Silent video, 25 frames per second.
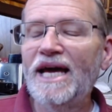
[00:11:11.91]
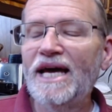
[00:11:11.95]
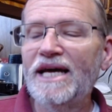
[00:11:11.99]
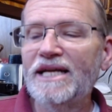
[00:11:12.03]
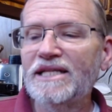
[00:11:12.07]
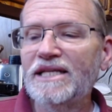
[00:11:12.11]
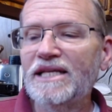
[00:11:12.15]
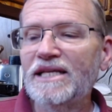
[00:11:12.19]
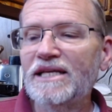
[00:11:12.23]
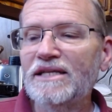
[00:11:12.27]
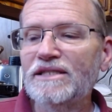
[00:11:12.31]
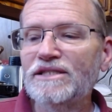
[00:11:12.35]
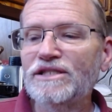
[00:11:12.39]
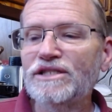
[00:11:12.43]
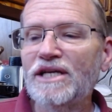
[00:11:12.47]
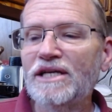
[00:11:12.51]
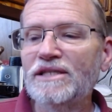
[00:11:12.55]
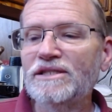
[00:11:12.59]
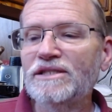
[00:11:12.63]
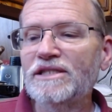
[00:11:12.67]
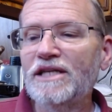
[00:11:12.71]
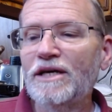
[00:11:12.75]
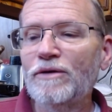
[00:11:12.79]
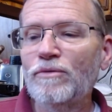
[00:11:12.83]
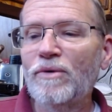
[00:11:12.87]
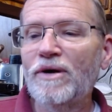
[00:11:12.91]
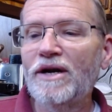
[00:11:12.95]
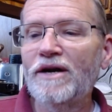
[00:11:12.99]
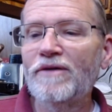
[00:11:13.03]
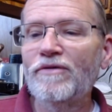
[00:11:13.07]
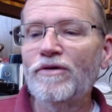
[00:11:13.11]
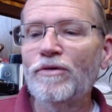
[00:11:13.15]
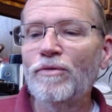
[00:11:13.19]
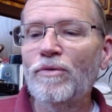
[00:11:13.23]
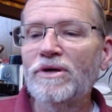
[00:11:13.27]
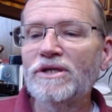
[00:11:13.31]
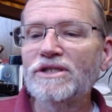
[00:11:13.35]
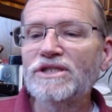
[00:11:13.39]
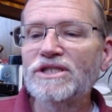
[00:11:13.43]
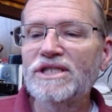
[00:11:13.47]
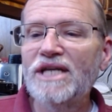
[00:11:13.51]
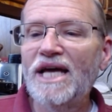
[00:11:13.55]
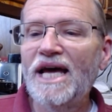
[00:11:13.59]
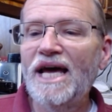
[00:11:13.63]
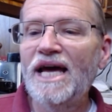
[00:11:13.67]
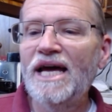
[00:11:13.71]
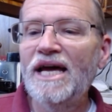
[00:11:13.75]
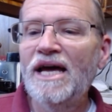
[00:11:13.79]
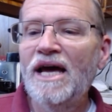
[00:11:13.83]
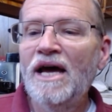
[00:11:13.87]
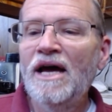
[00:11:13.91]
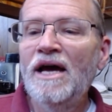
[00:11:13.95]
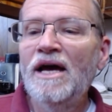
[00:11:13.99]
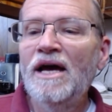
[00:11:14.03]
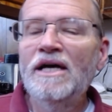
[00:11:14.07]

at the sunset, whatever you want to say.